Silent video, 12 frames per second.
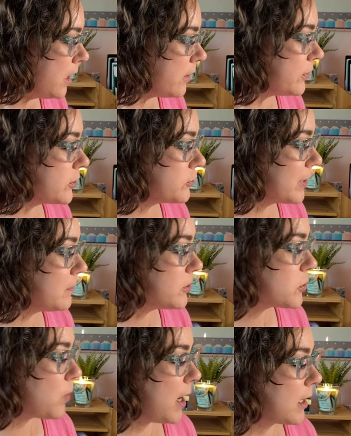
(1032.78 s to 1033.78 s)
The
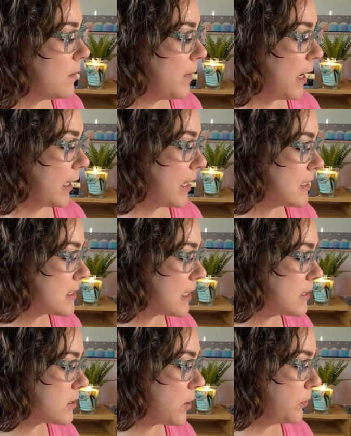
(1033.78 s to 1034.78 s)
dreamers walk among us,
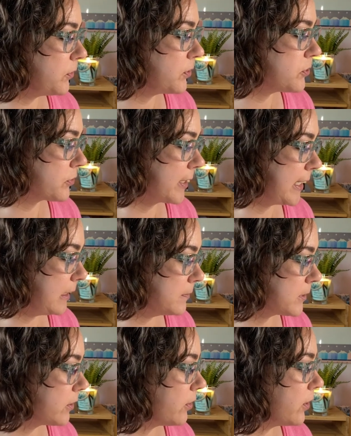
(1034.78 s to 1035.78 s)
and so do the
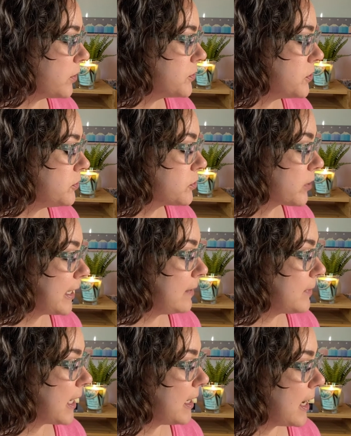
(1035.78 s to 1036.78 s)
dreamed. Those who
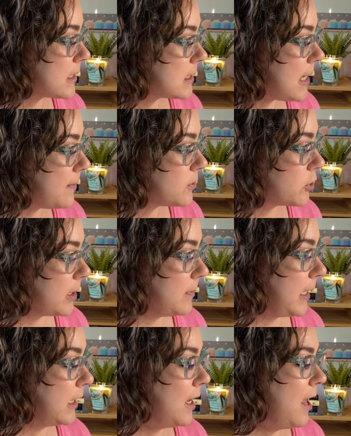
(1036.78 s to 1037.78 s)
dream cannot stop
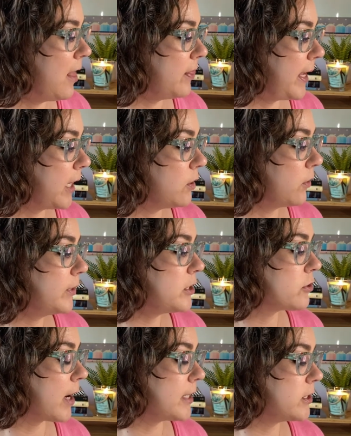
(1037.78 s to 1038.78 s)
dreaming. They can only
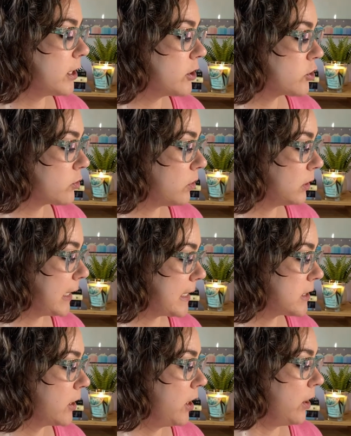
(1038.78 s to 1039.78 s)
try to control
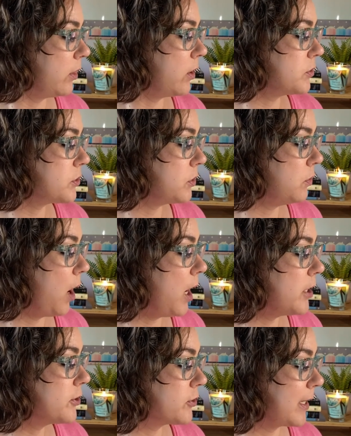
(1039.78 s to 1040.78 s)
it. Those who
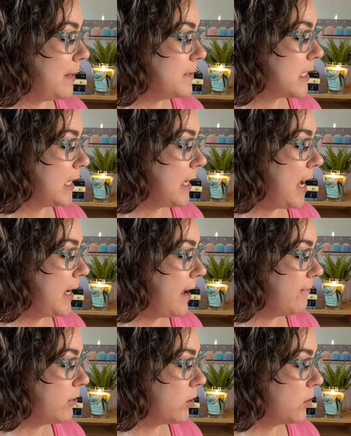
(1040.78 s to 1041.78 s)
are dreamed cannot
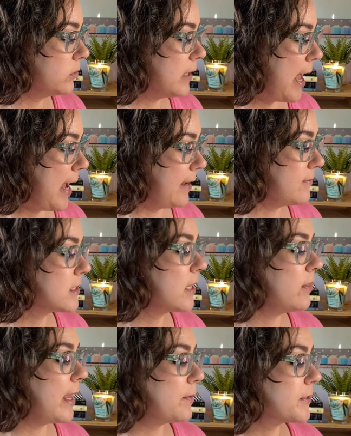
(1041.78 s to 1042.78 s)
have their own lives.
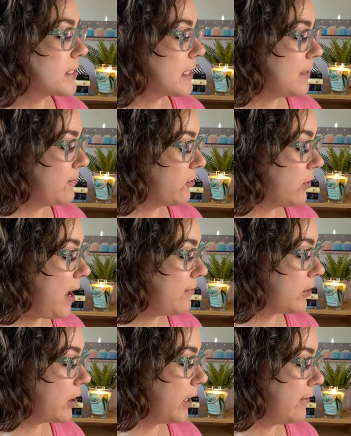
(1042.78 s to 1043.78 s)
They will sleep
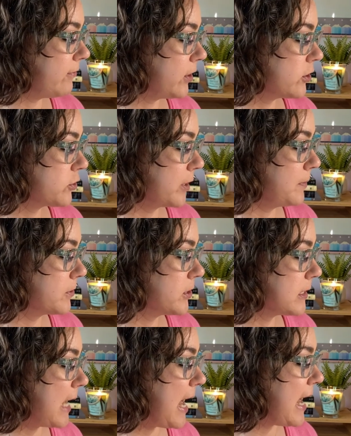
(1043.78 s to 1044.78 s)
forever if their dreamers
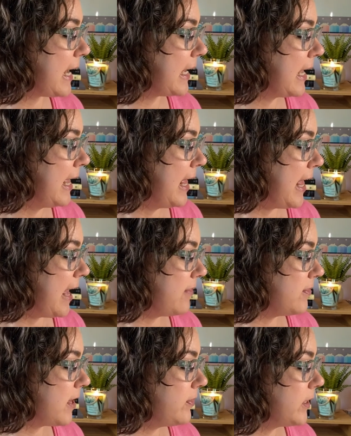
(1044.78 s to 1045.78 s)
die.
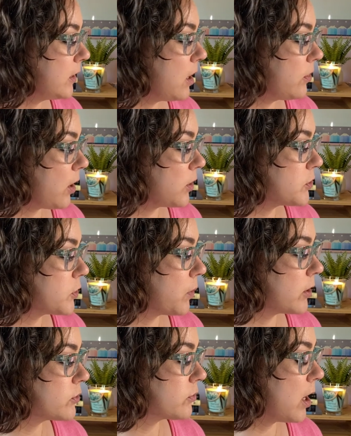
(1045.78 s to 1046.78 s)
And then there are those who
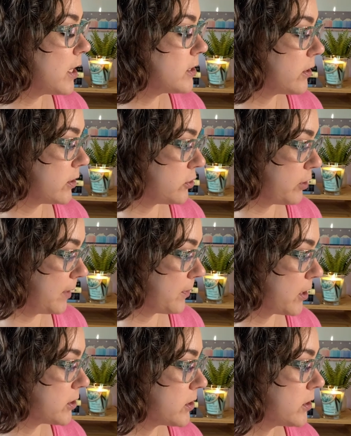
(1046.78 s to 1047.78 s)
are drawn to the
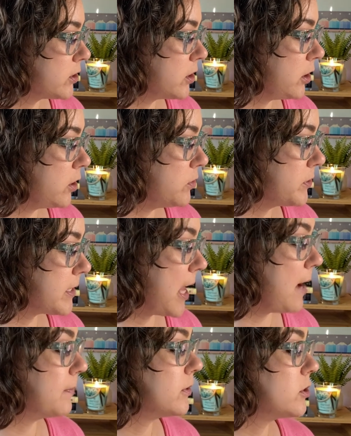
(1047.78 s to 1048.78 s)
dreamers, to use
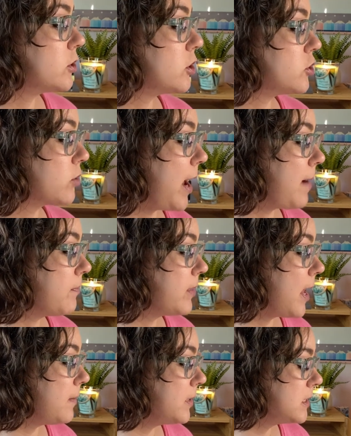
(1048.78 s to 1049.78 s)
them, to trap
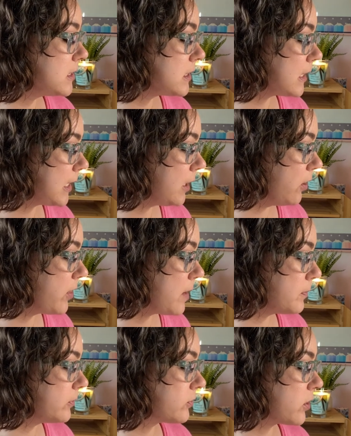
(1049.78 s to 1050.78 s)
them, to kill them
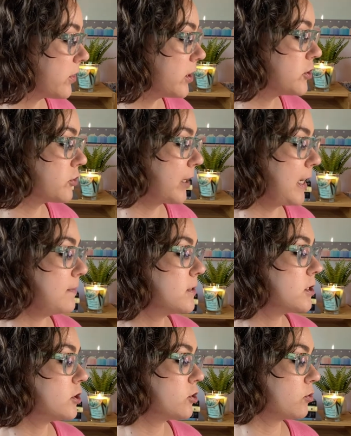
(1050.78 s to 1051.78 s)
before their dreams
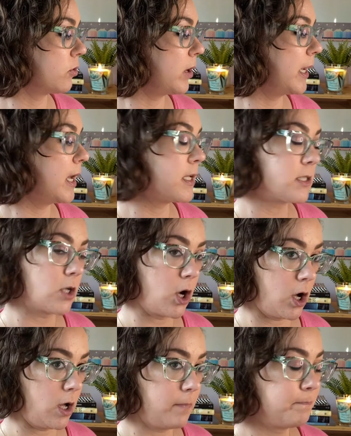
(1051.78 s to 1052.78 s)
destroy us all.